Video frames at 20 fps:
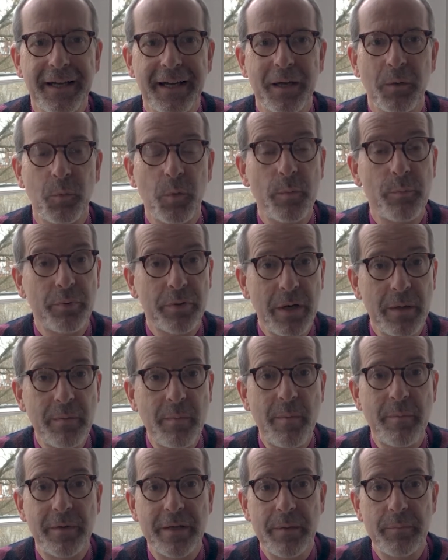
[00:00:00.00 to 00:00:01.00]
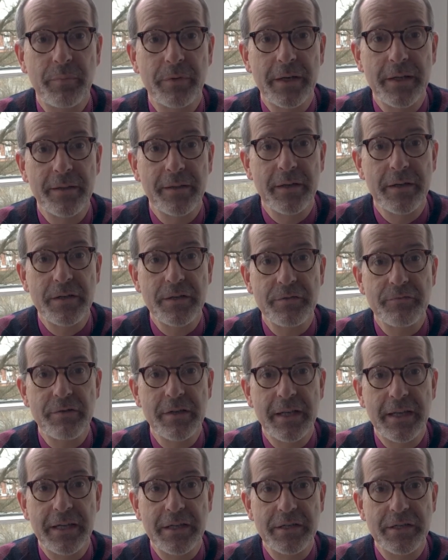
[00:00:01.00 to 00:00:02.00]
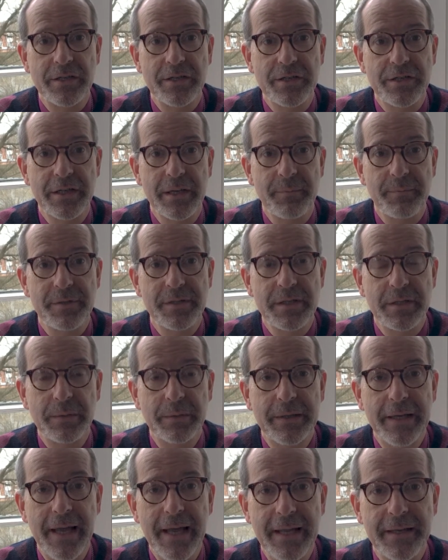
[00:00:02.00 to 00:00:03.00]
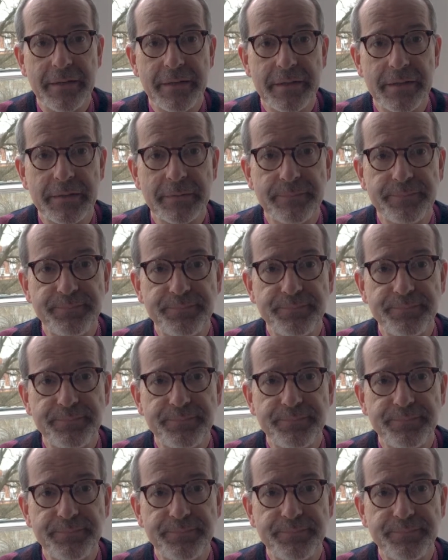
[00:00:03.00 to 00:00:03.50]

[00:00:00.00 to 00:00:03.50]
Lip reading: would probably bring those relationships to an end.